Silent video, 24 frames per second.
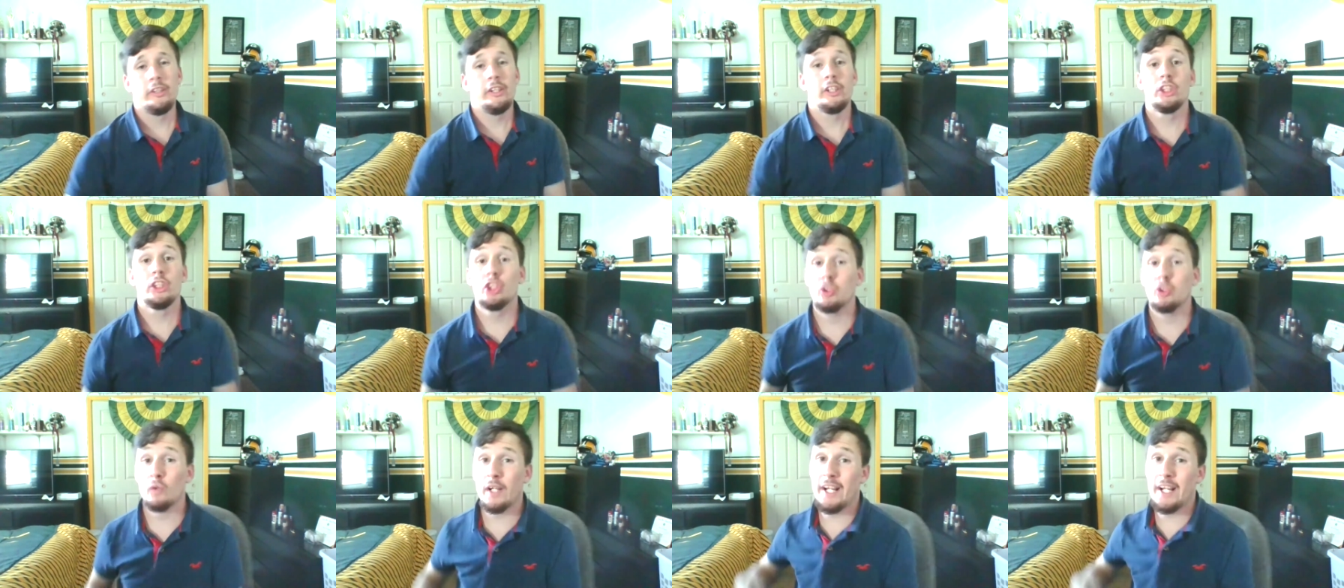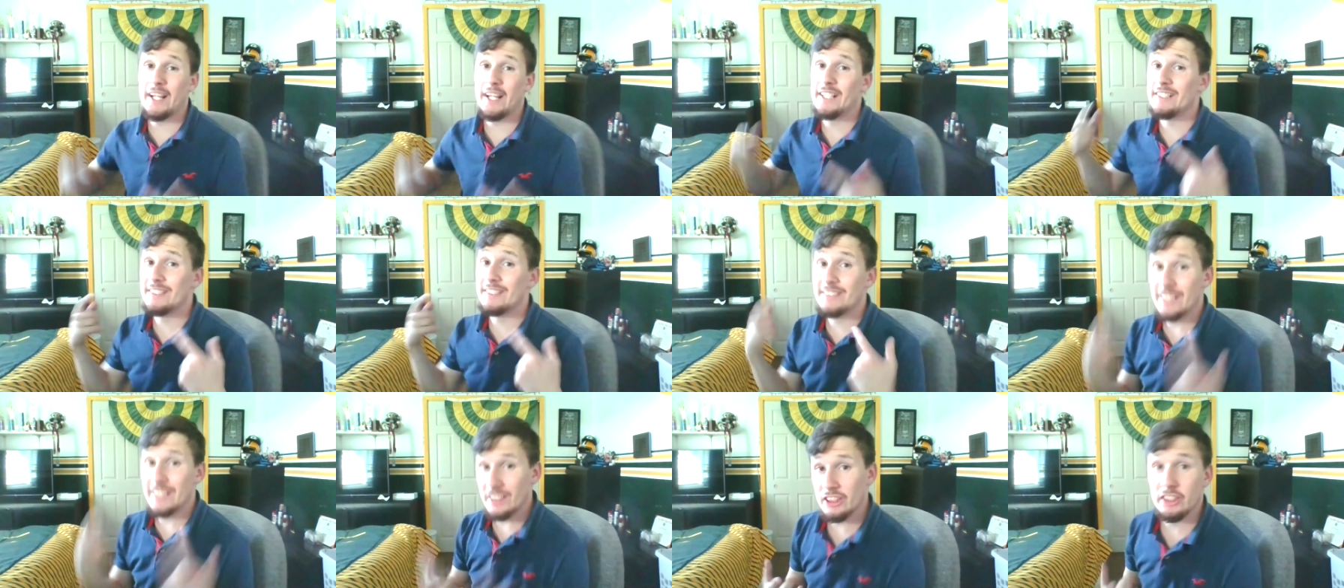
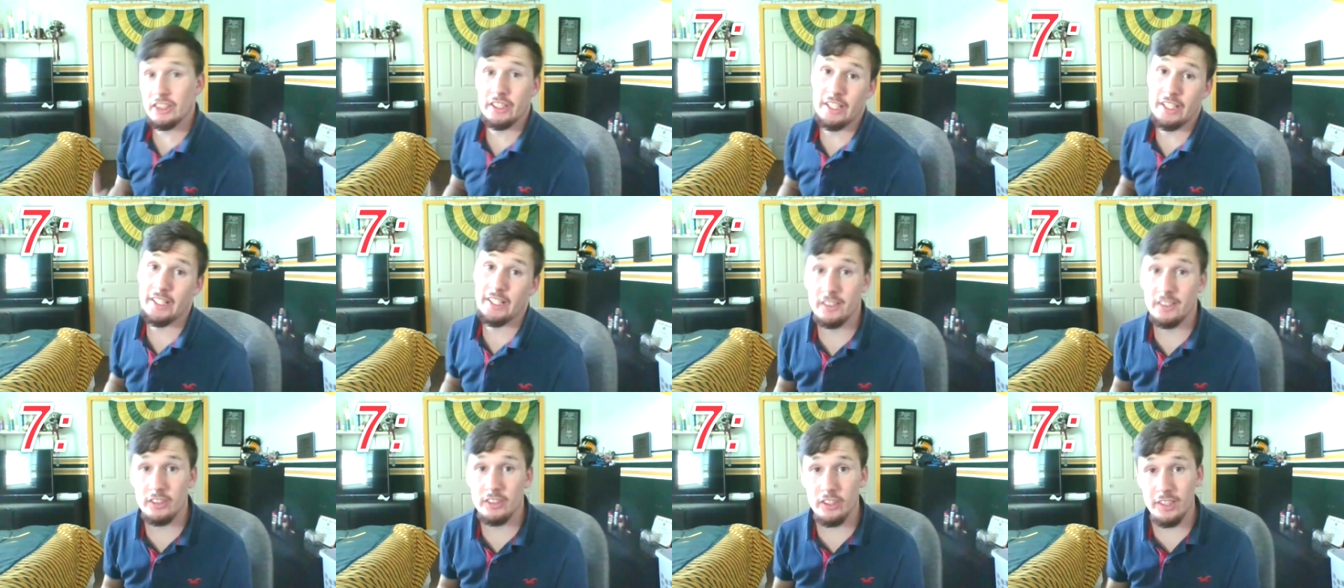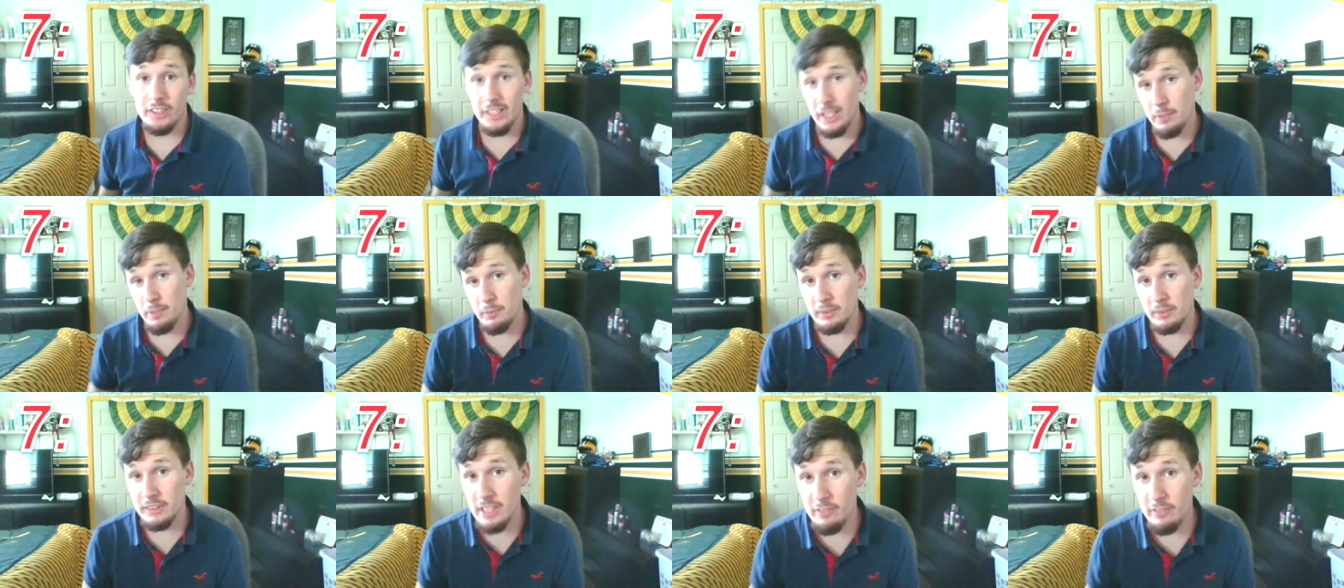Transitioning to the
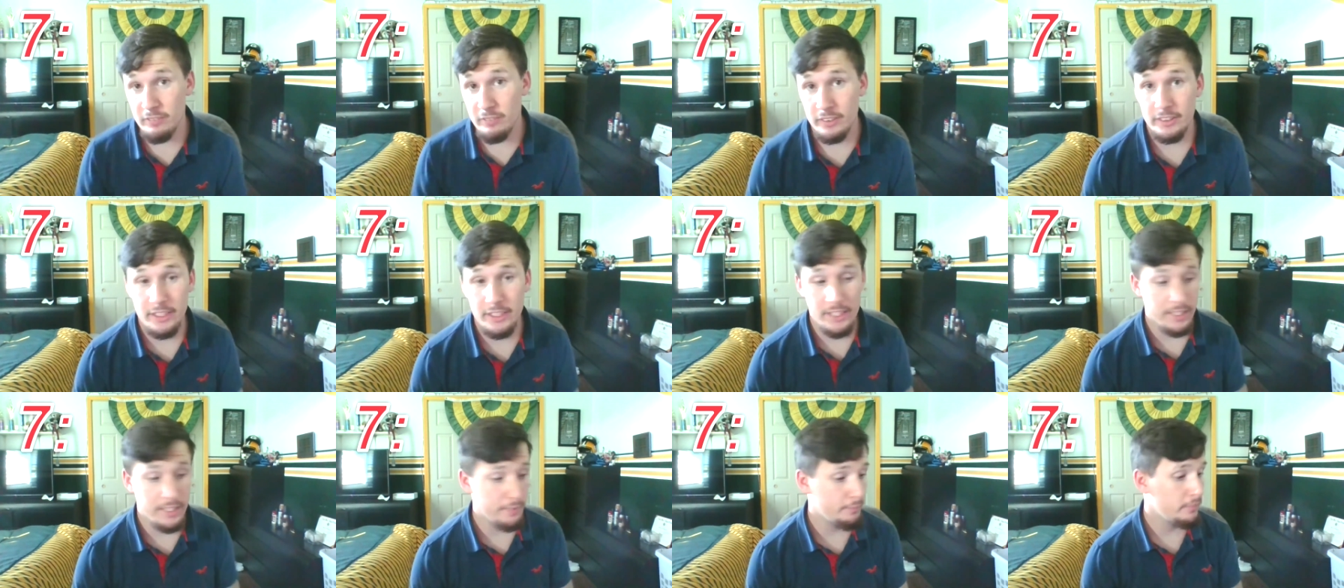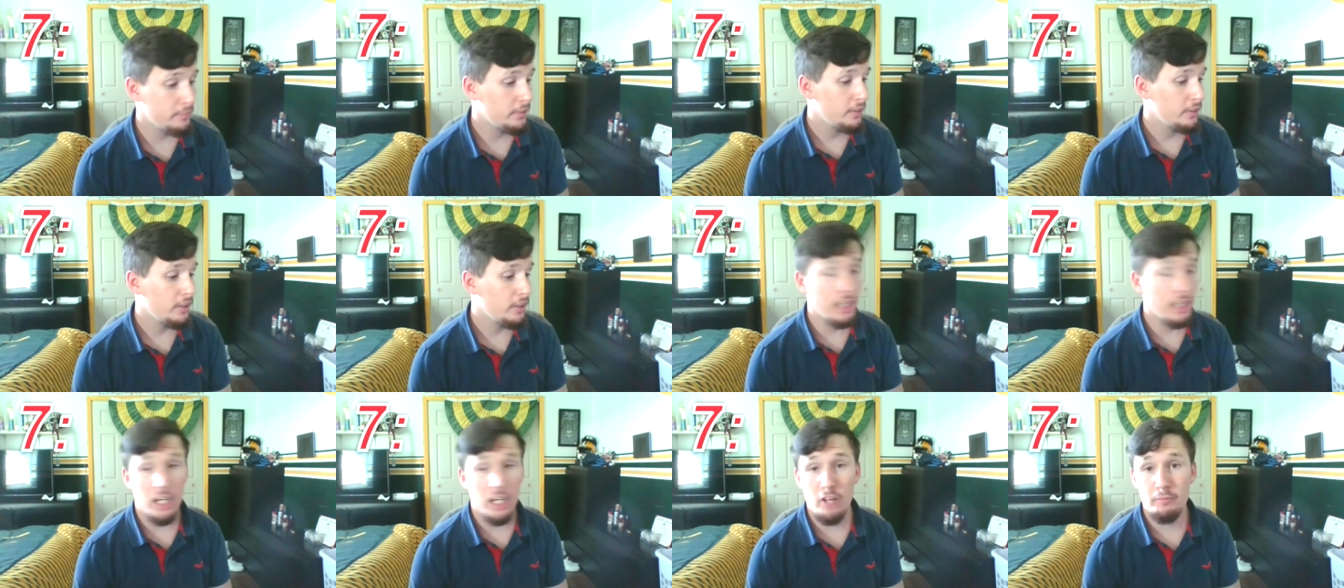number 7 team
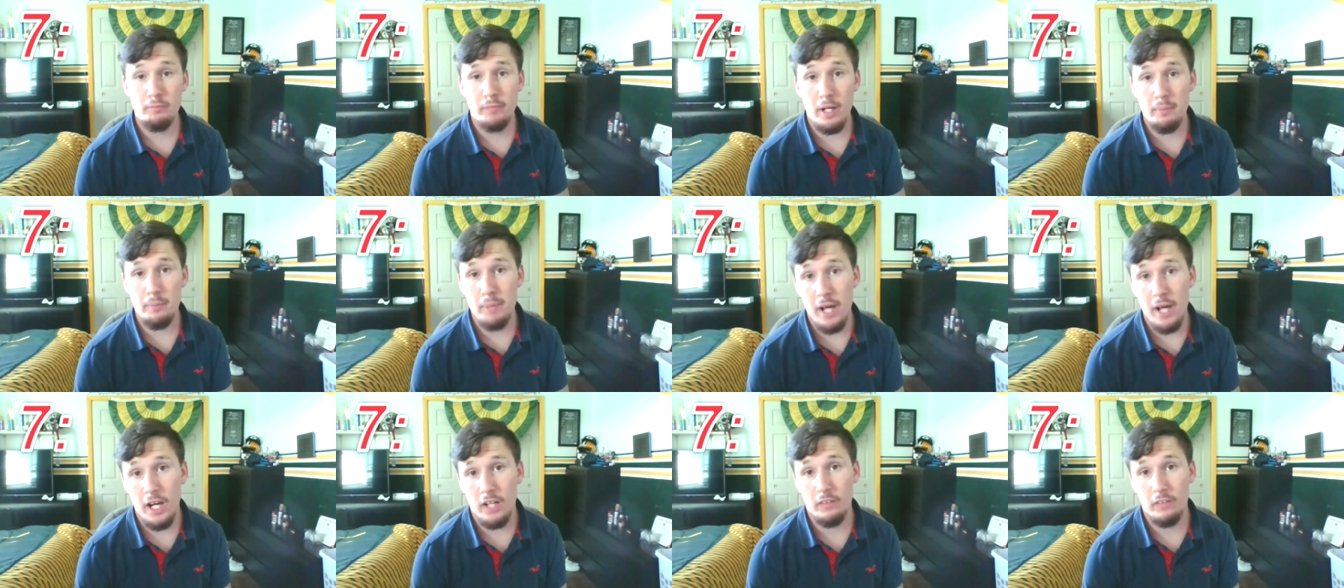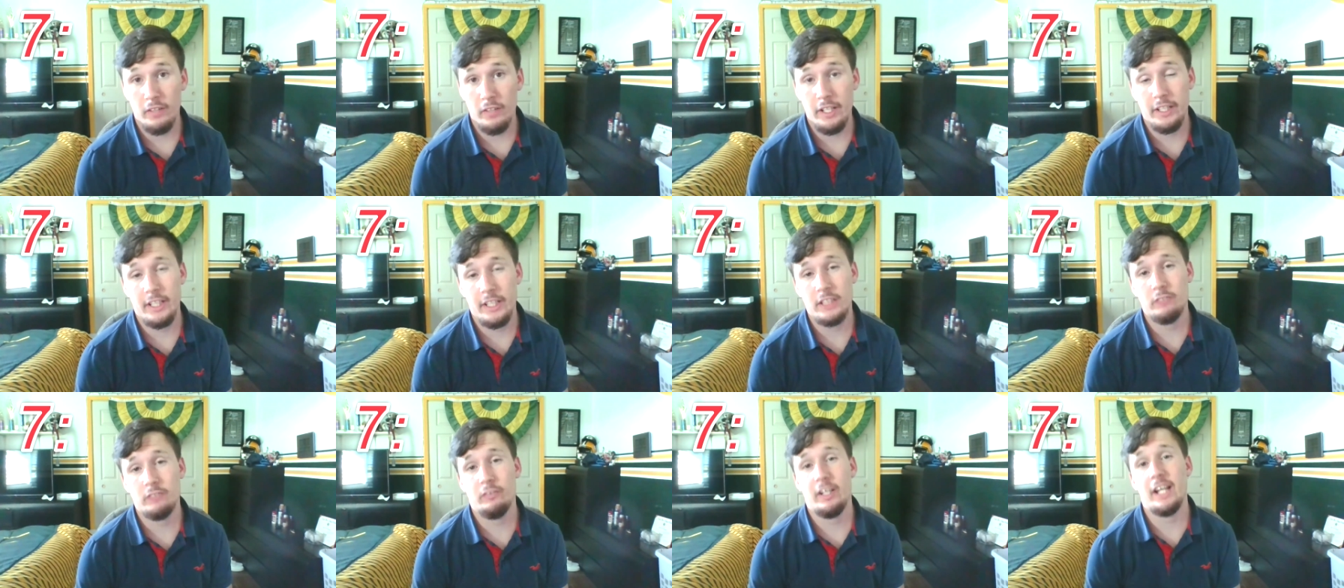of my power
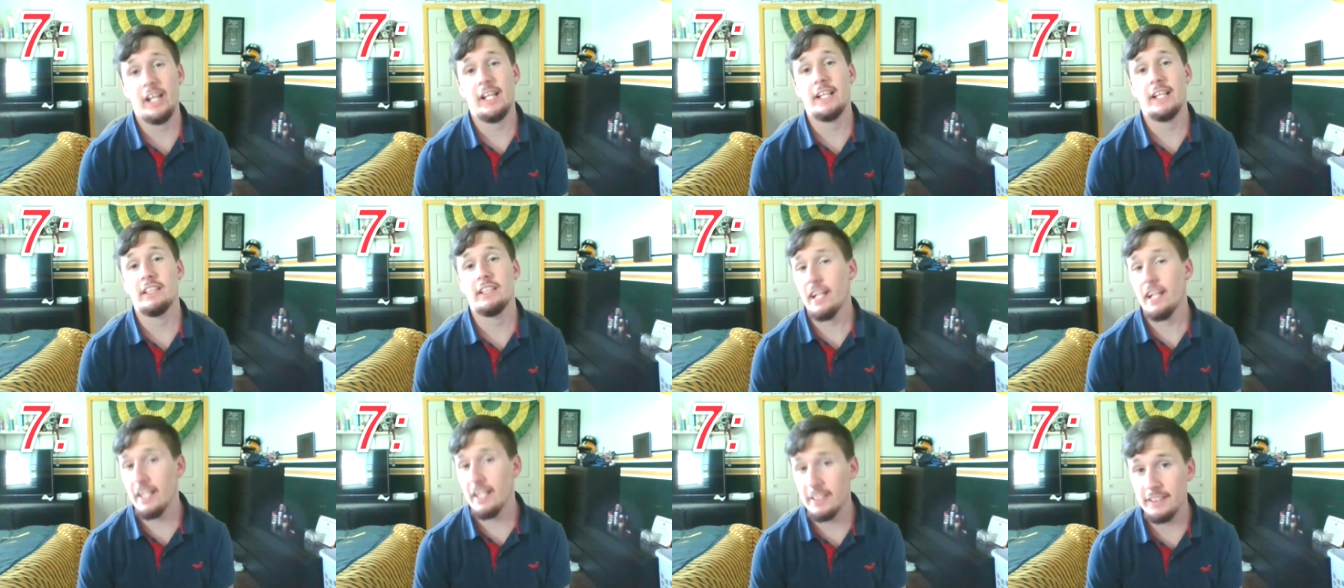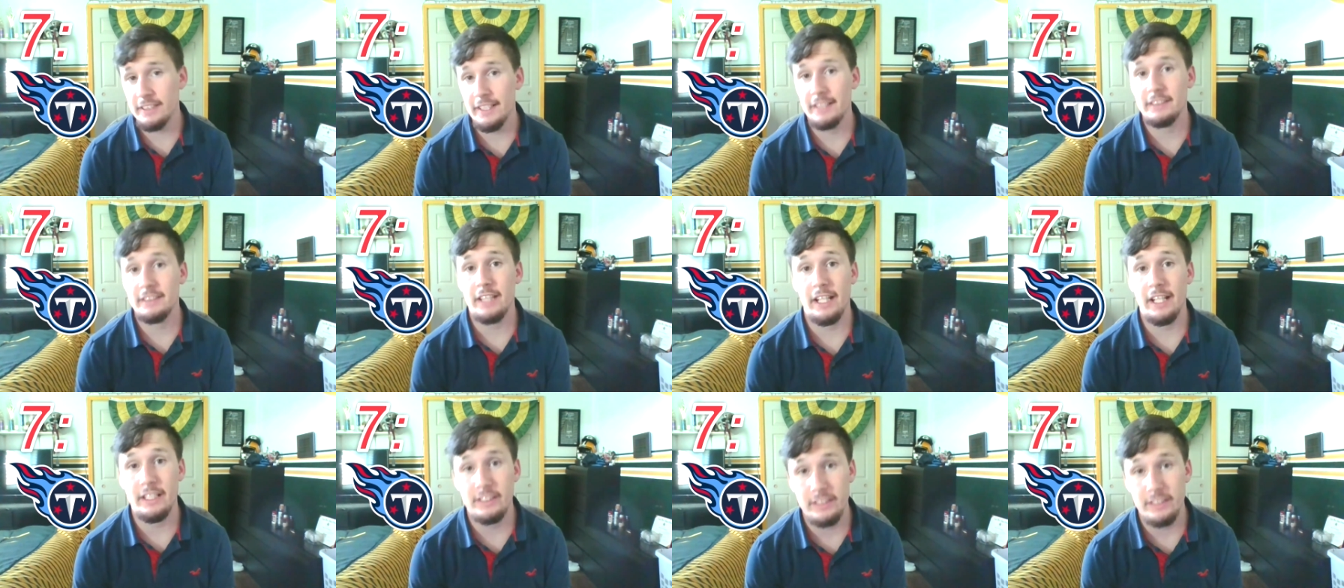rankings, we got the Tennessee
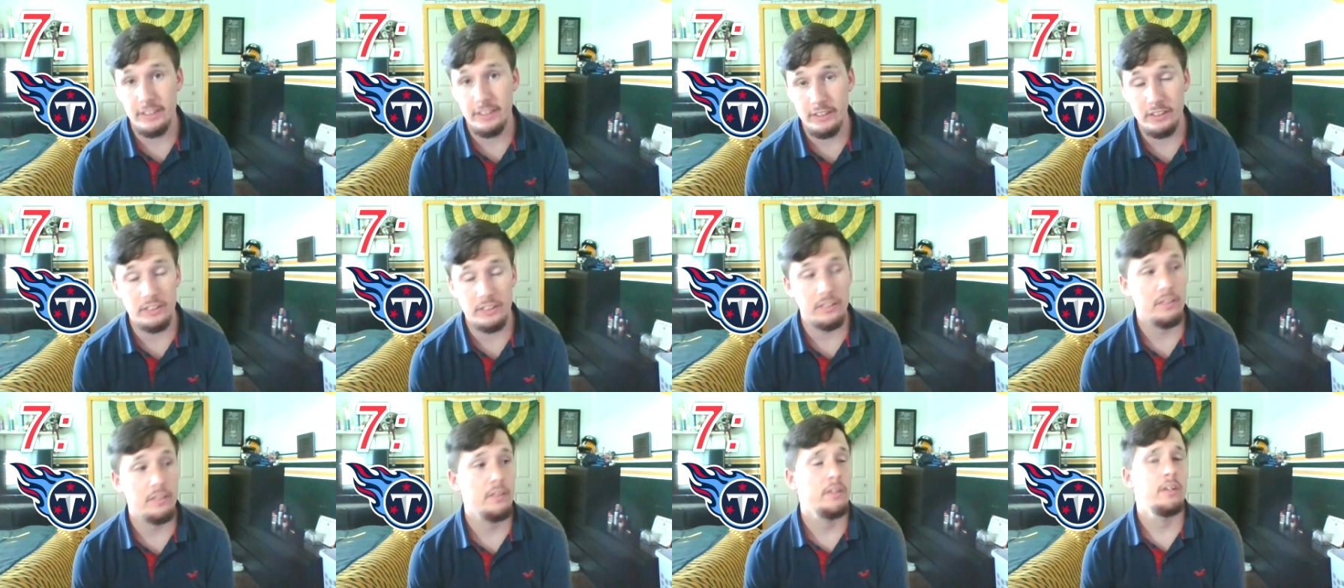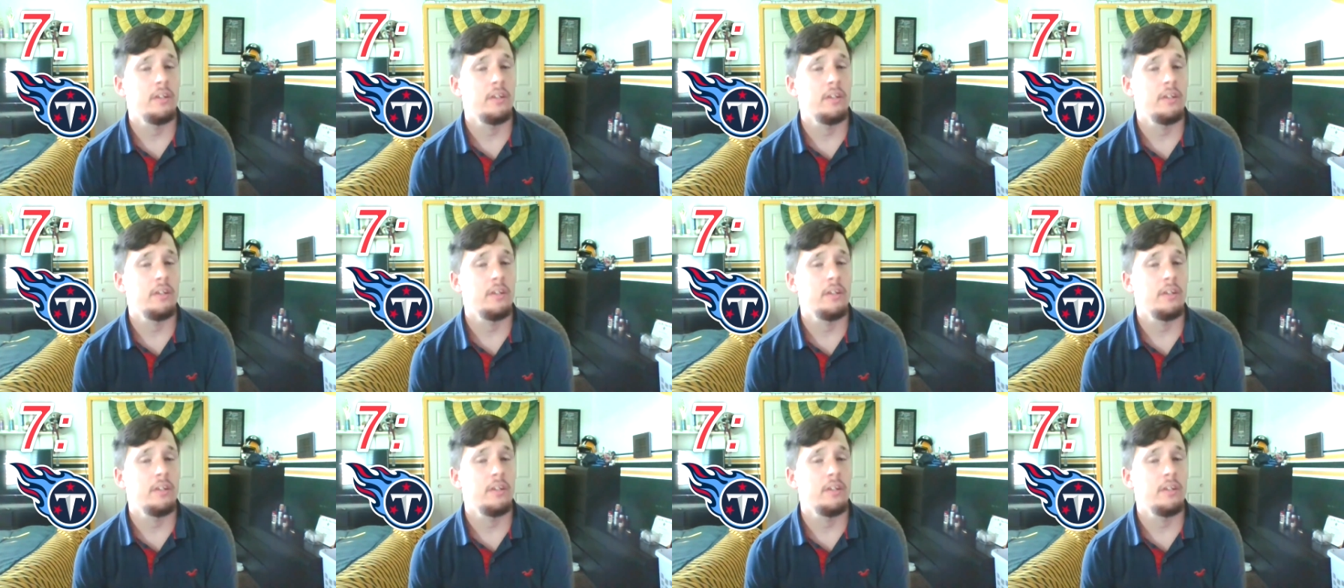Titans.